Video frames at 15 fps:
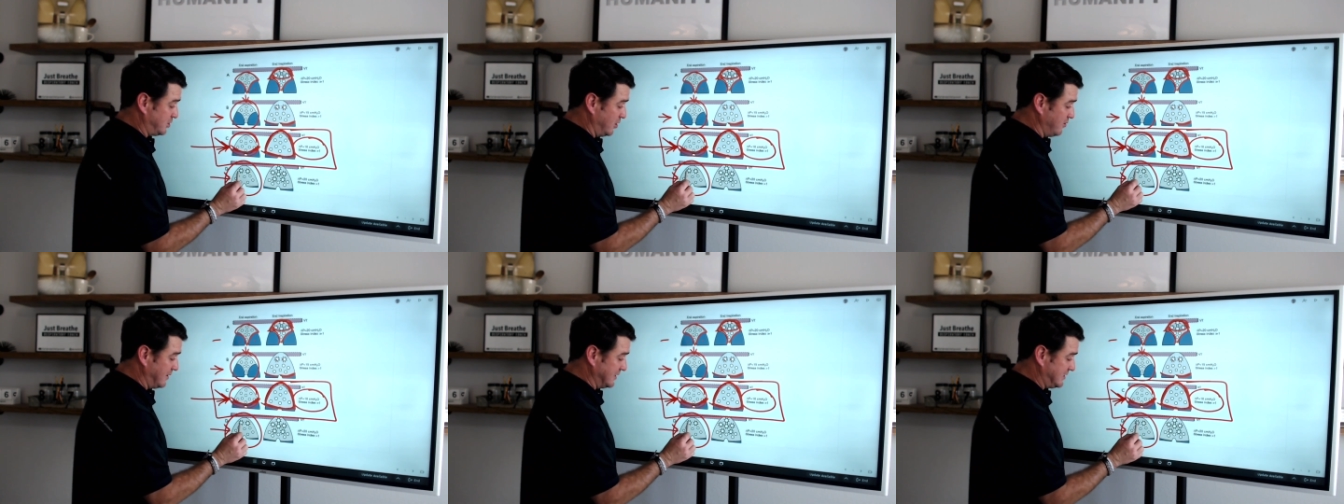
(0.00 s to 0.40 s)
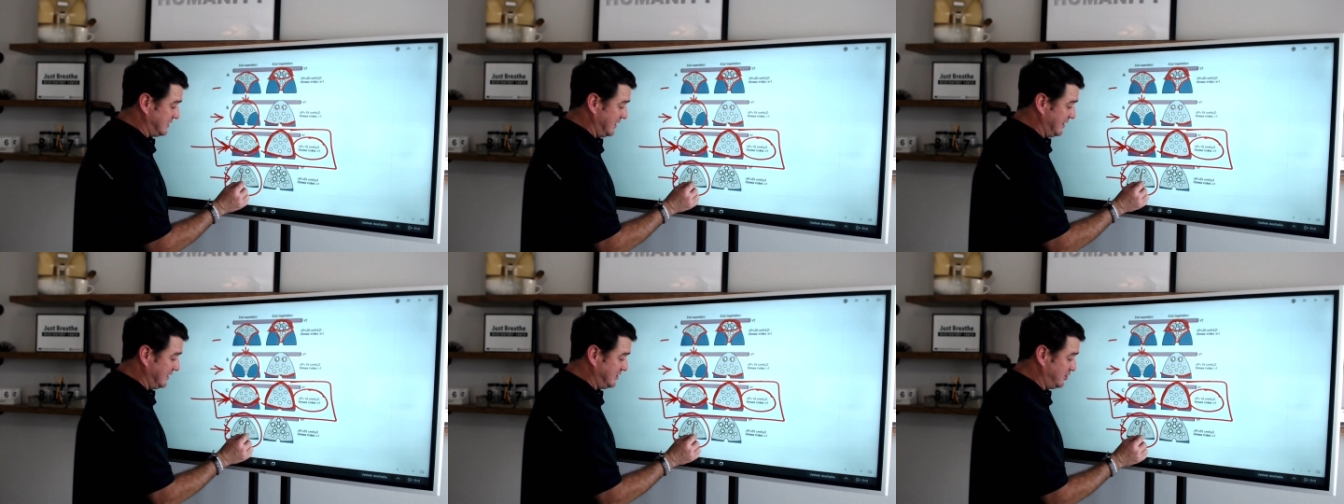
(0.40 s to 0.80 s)
So you can
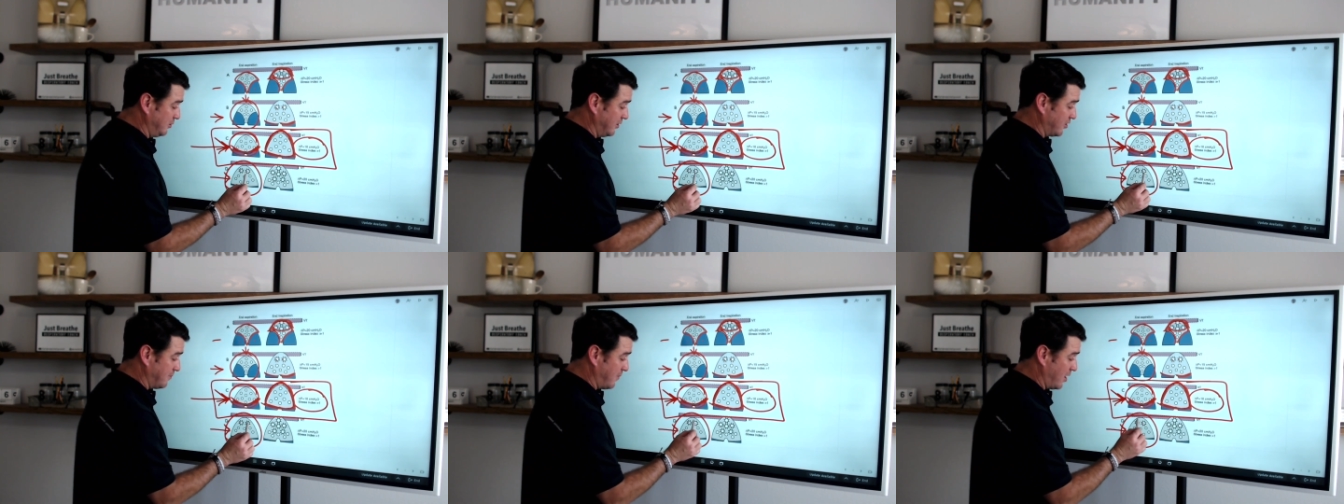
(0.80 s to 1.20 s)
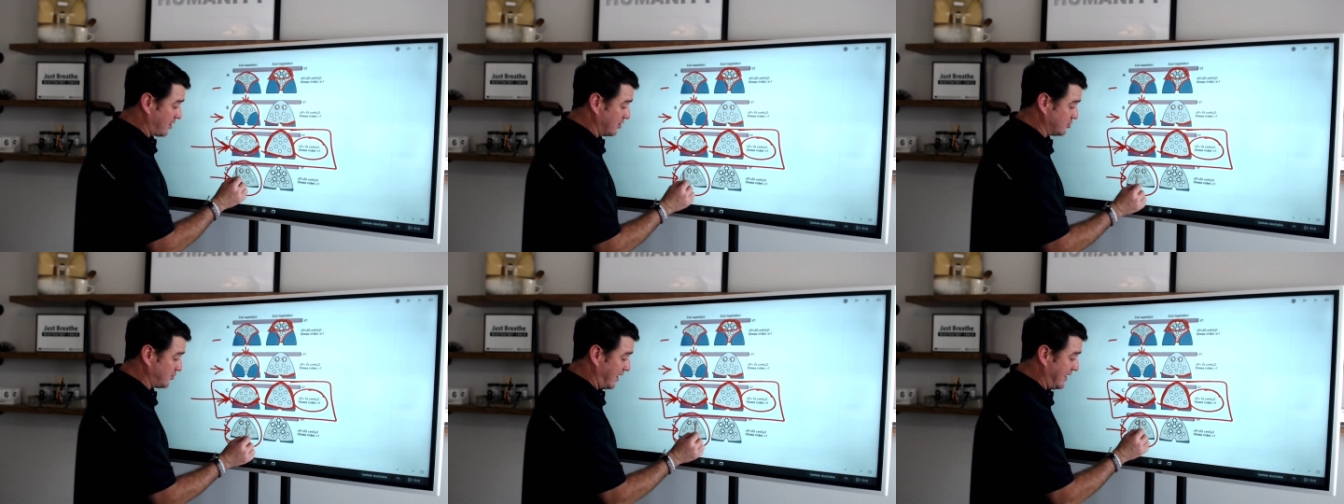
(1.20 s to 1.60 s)
see these two little
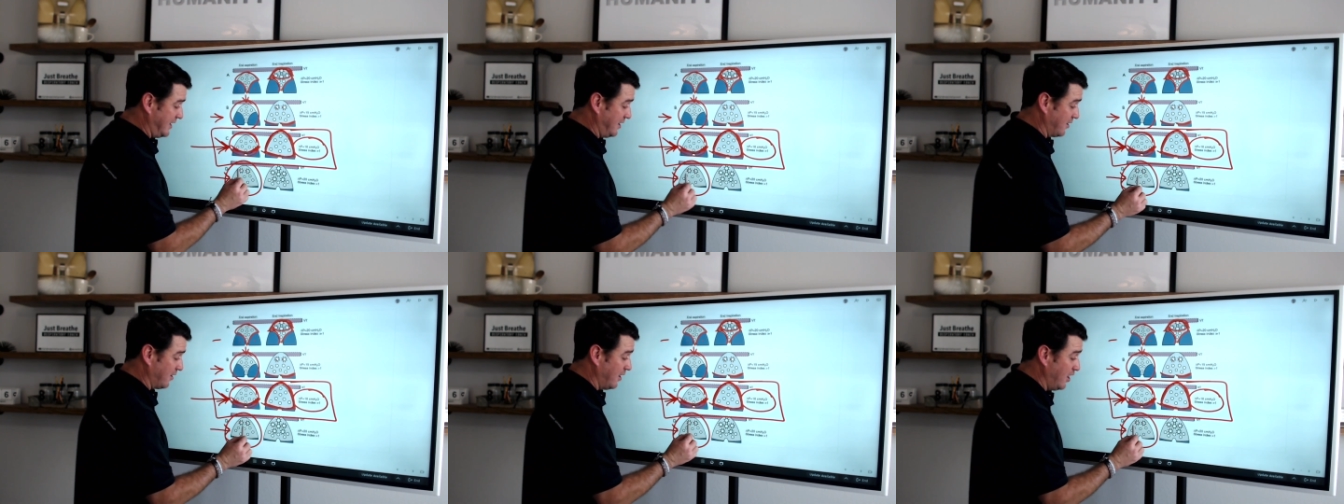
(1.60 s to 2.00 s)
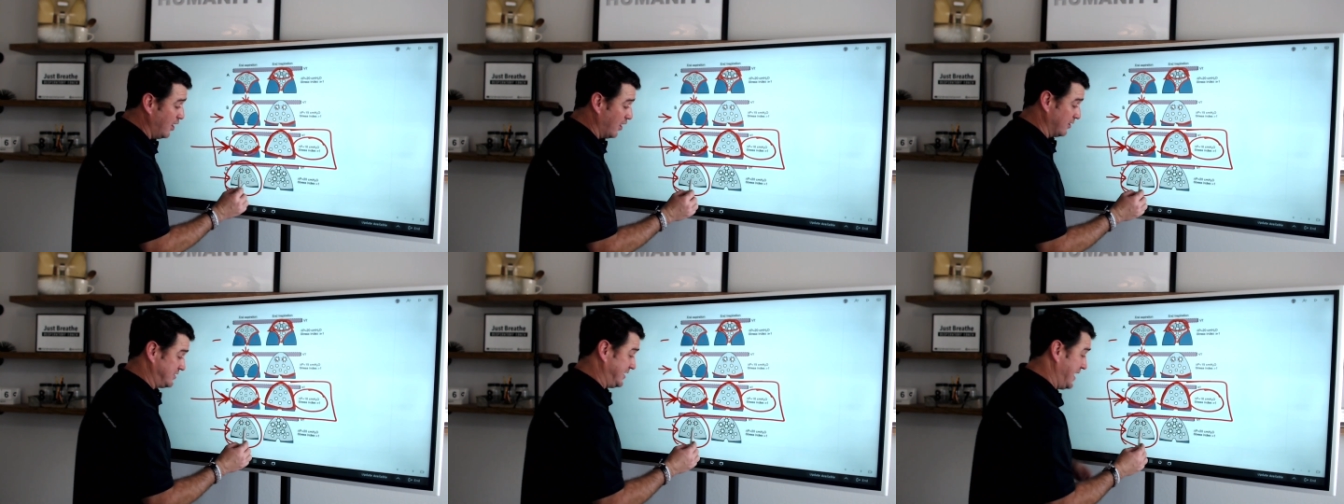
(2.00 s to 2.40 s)
markers right here
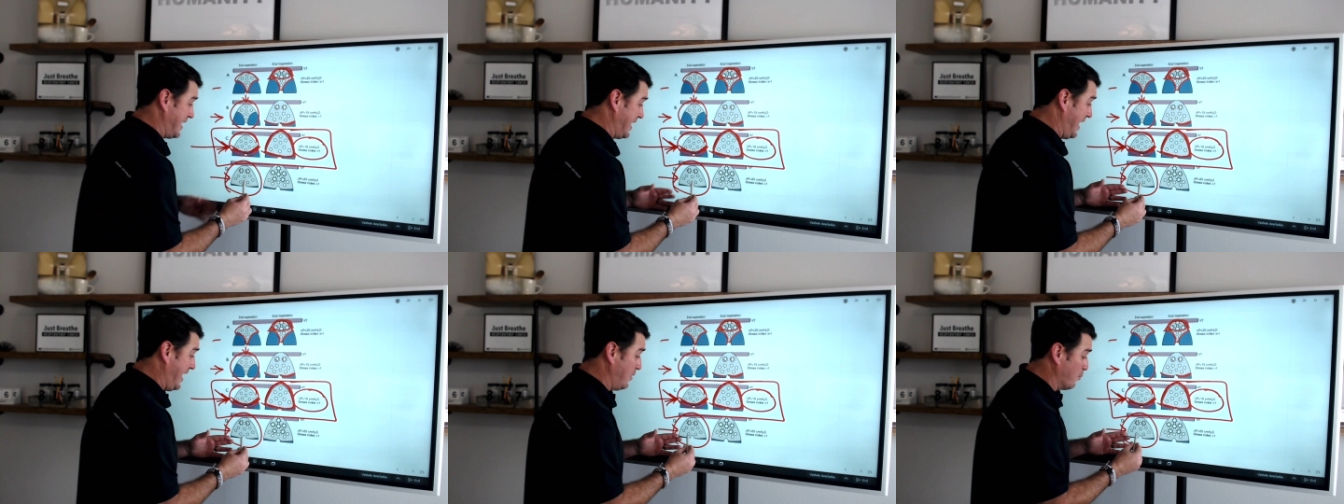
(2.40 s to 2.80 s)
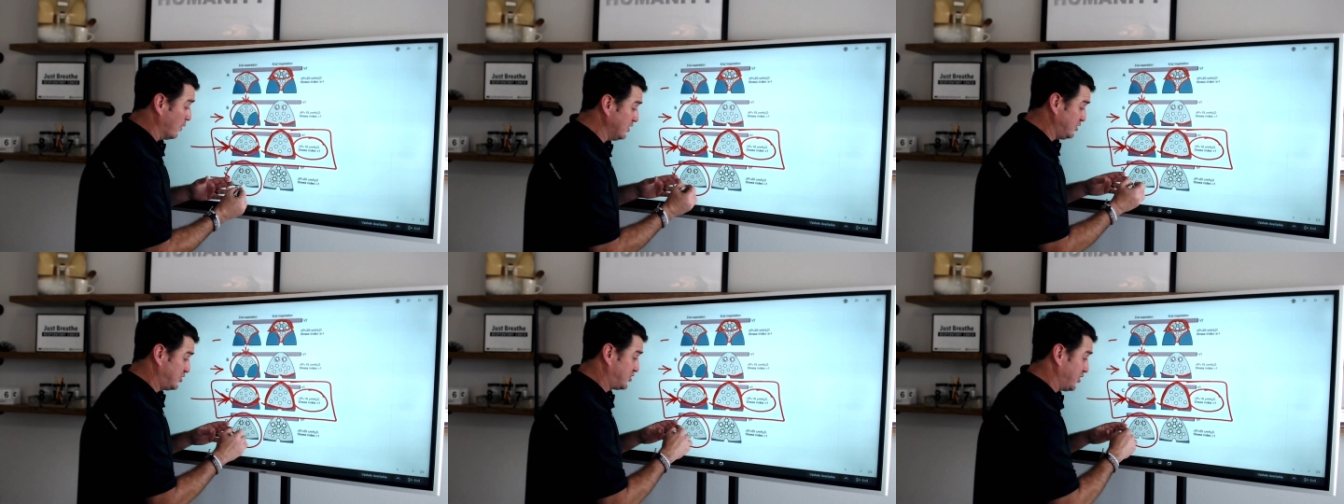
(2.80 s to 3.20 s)
are saying, hey,
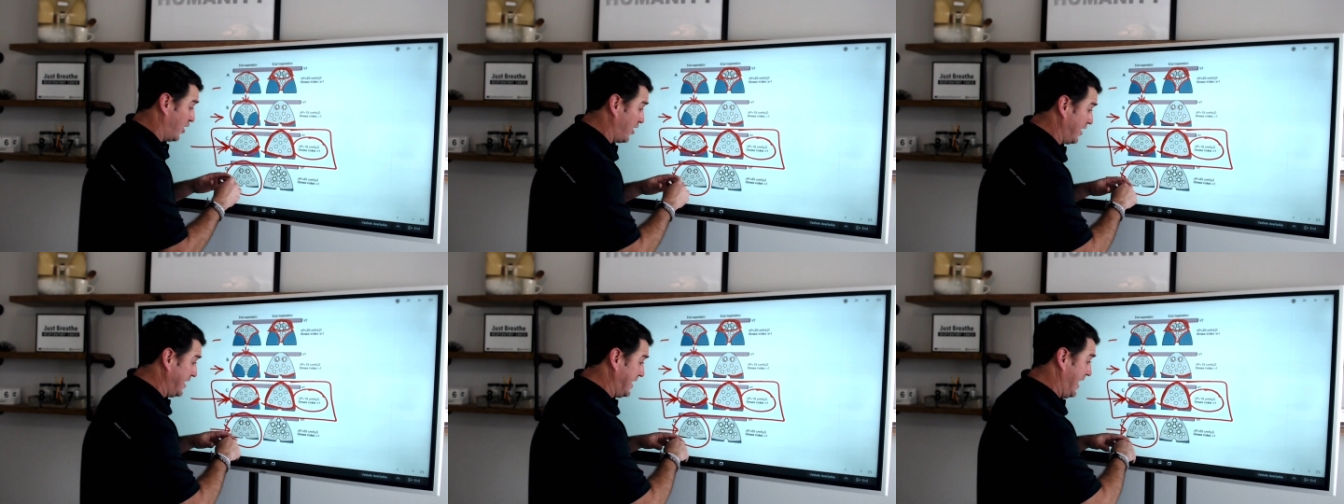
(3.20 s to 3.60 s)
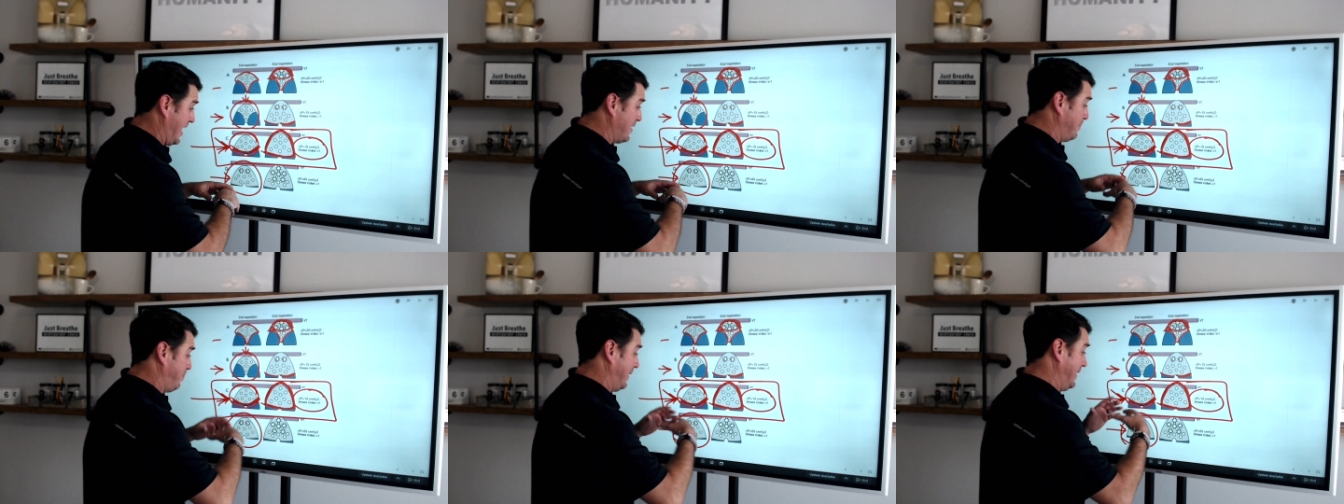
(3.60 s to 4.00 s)
we're starting
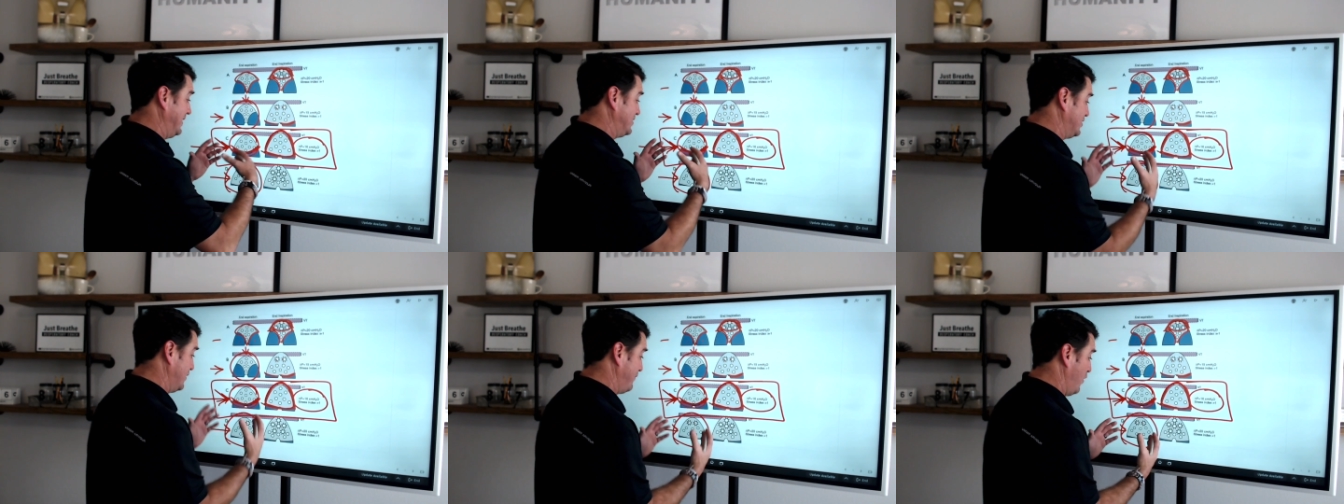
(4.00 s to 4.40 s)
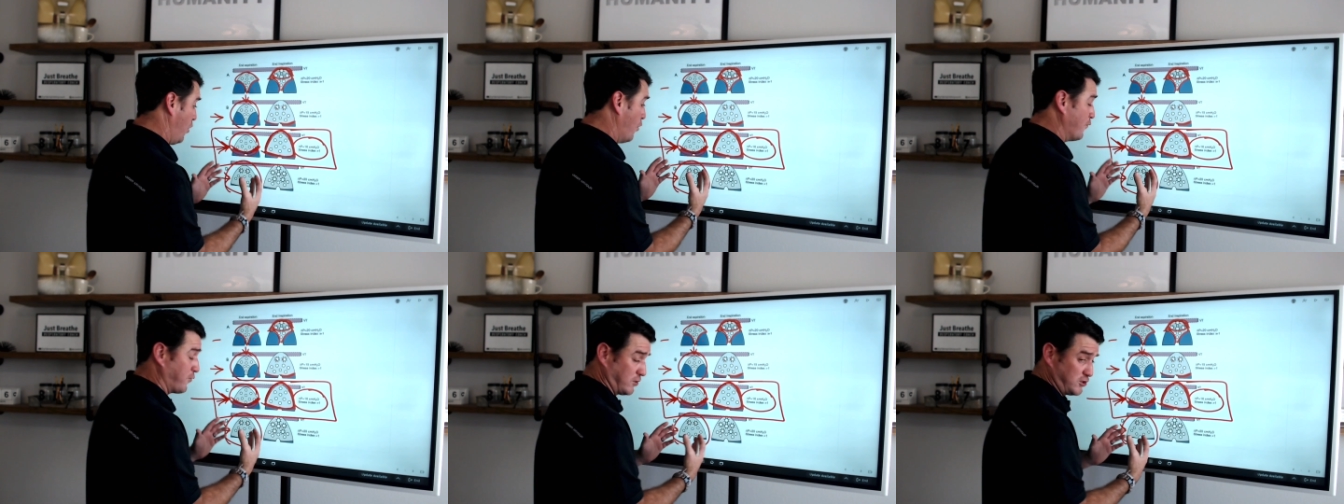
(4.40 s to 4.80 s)
at a place of
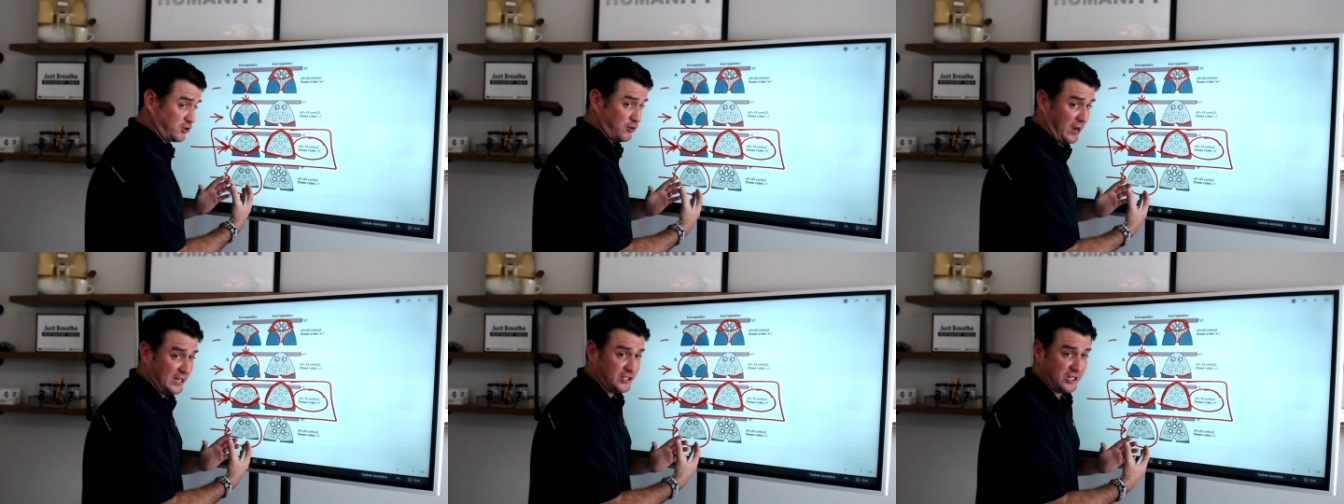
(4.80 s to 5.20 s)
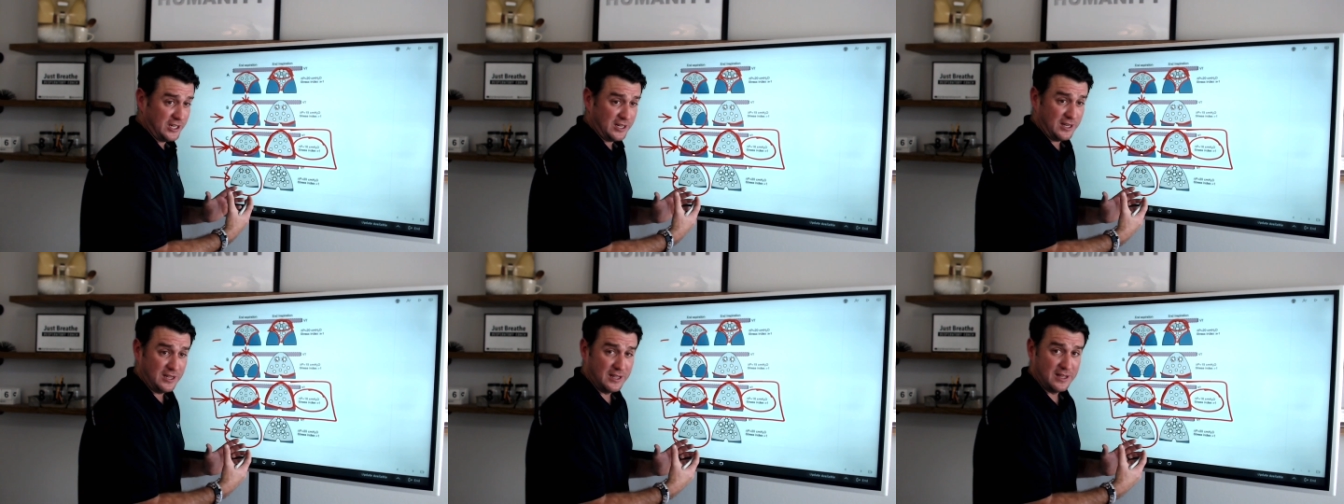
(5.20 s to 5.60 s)

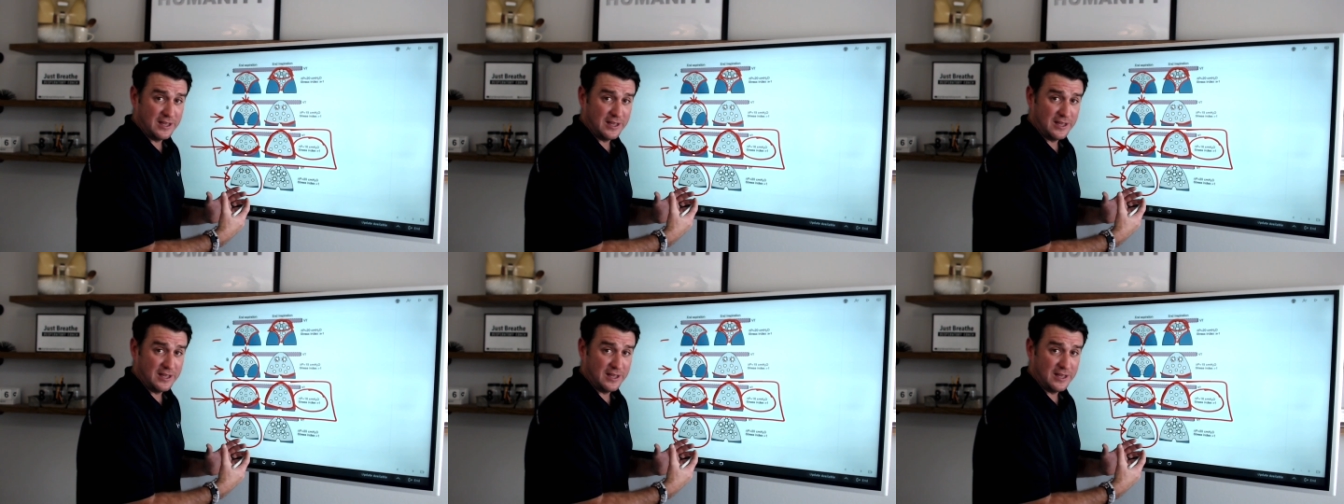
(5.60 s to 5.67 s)
overstretching.